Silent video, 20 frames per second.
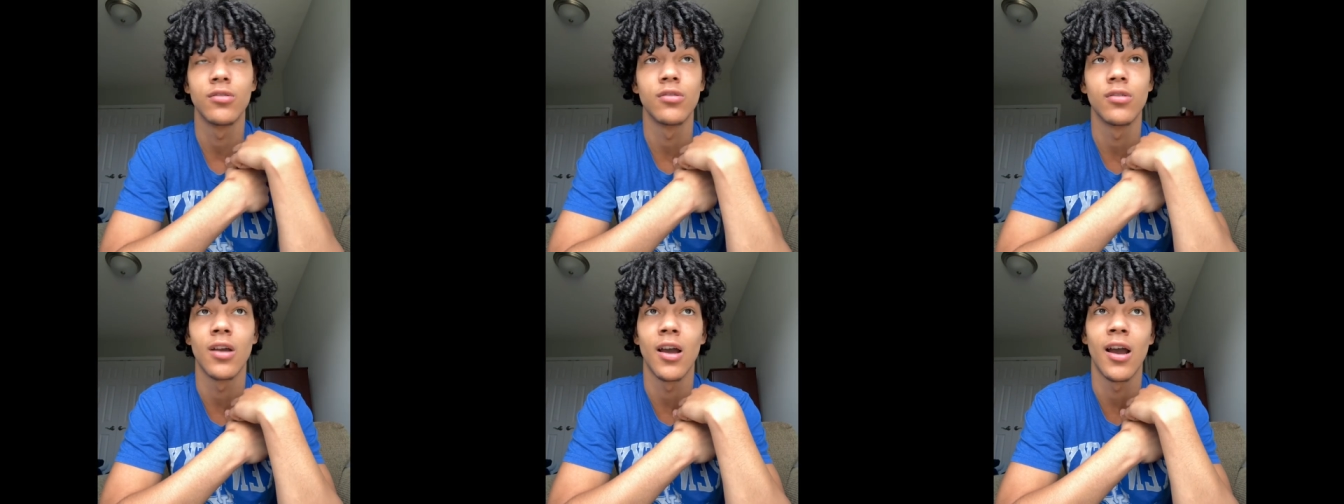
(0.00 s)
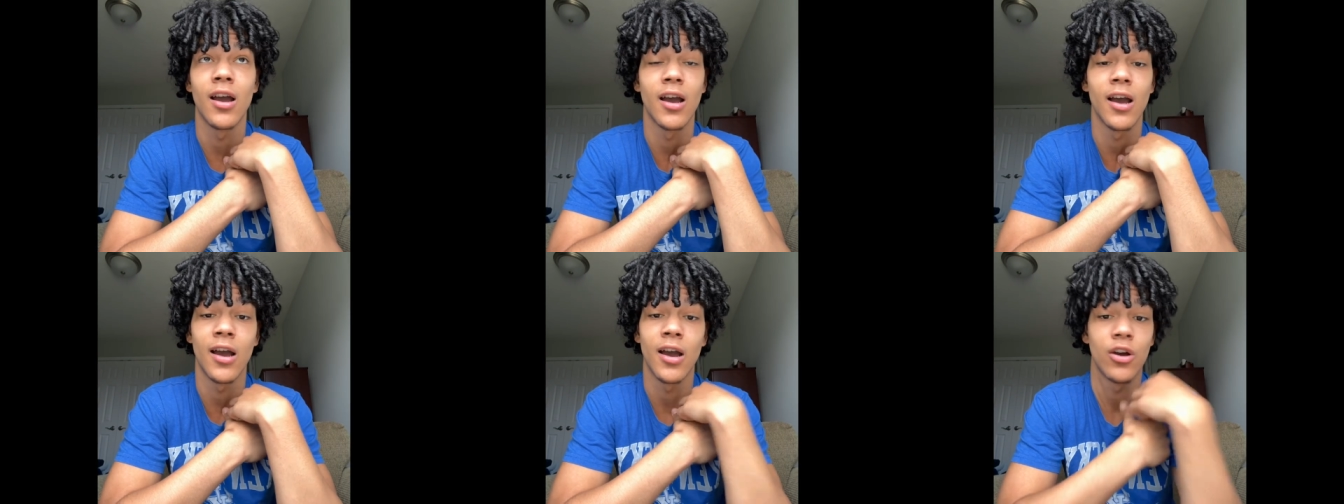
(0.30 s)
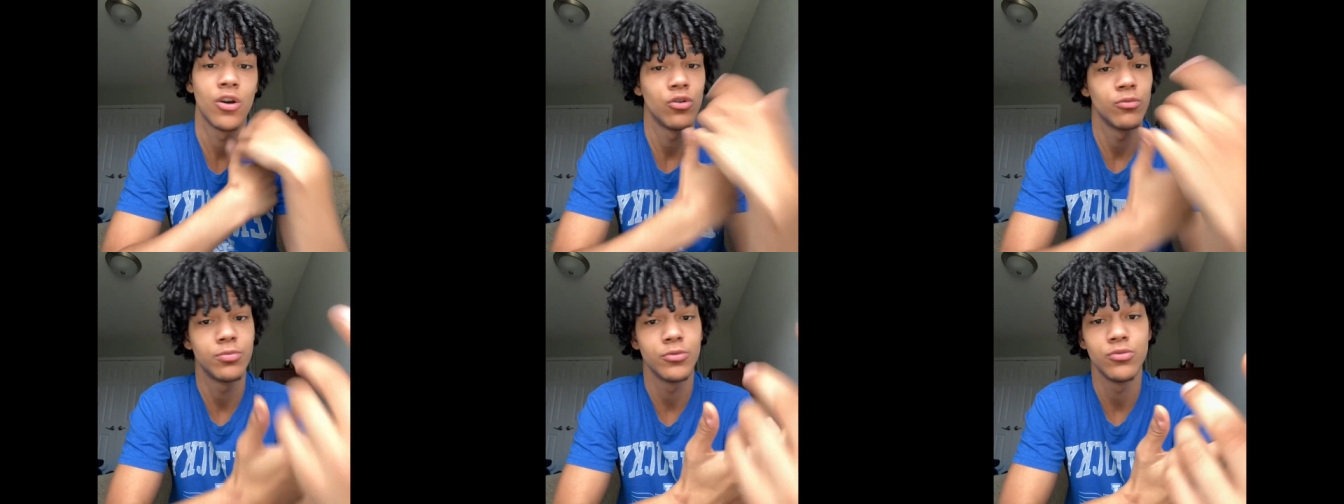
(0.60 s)

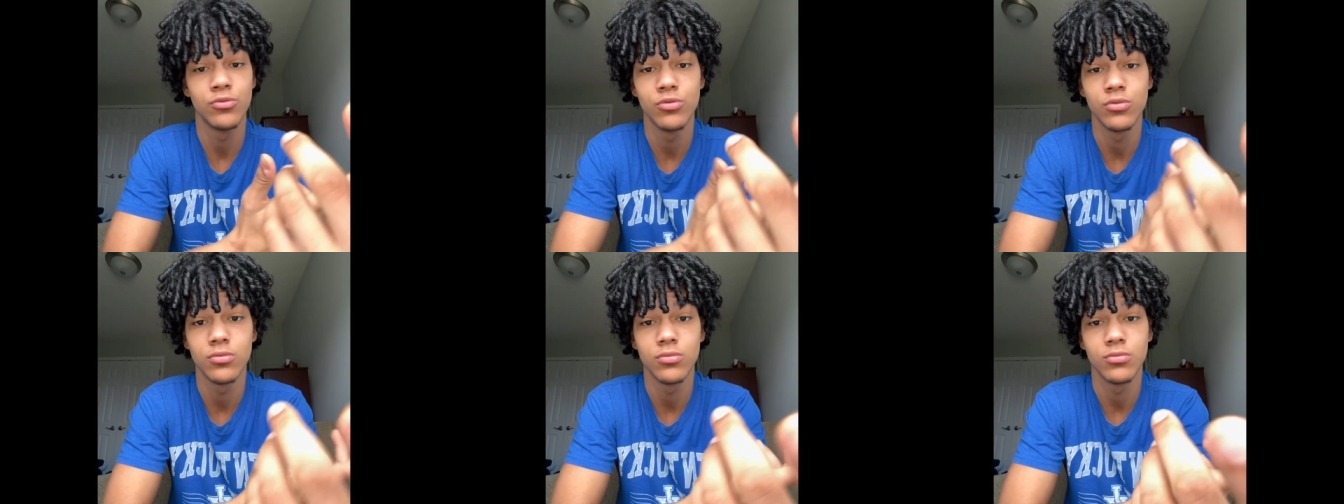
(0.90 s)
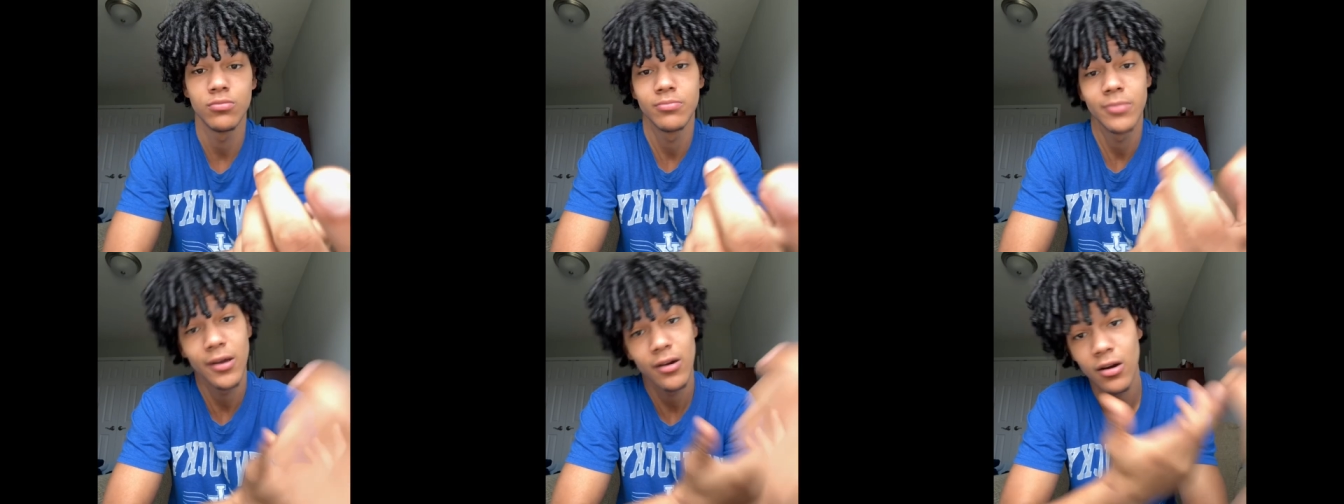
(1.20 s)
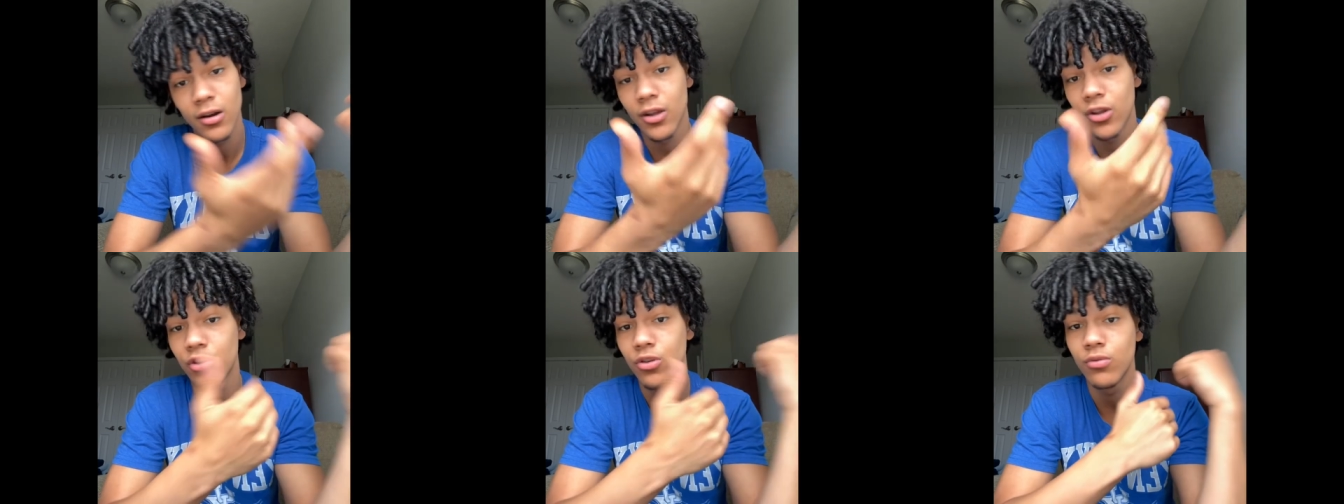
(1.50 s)
hope you
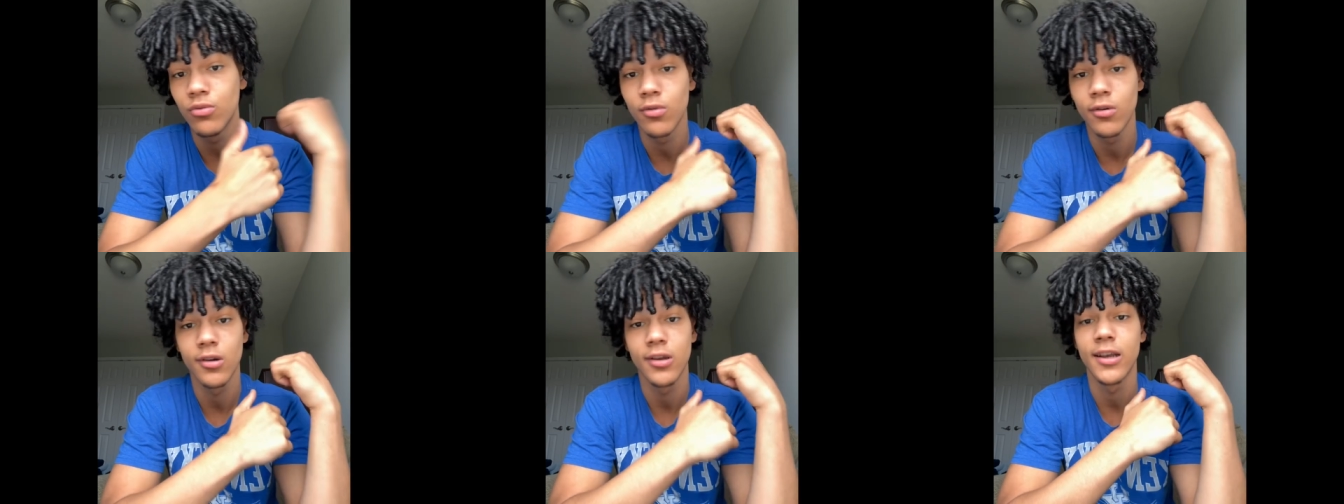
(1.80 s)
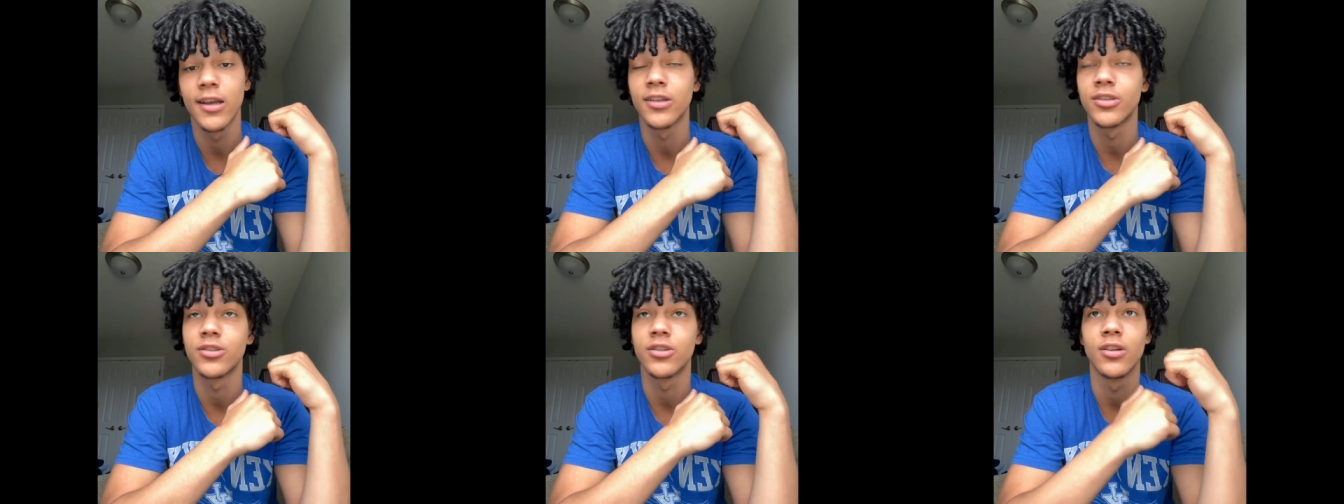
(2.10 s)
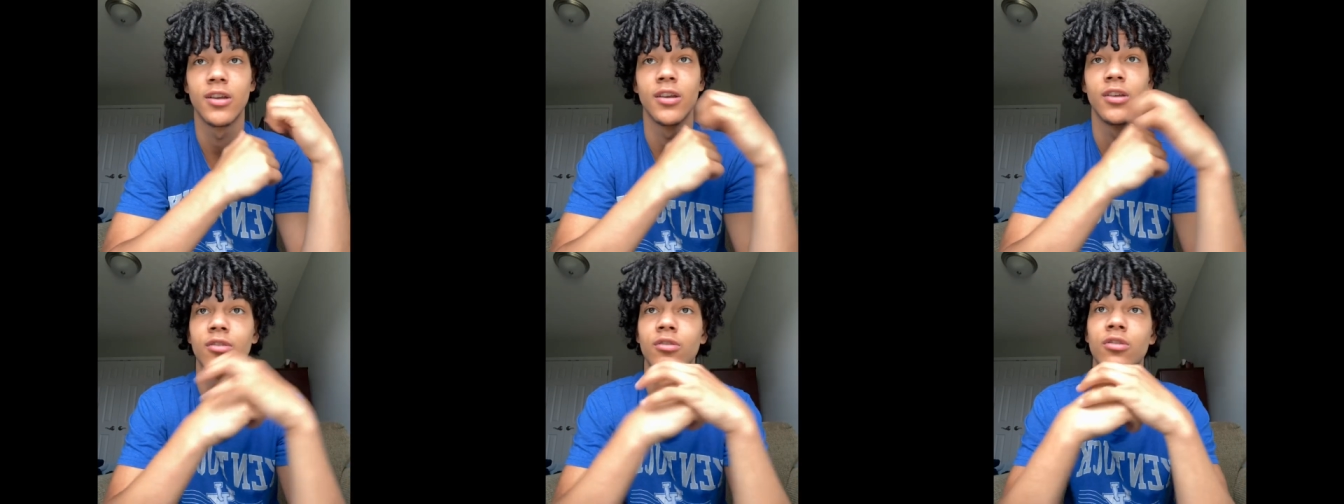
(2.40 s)
better than you were yesterday.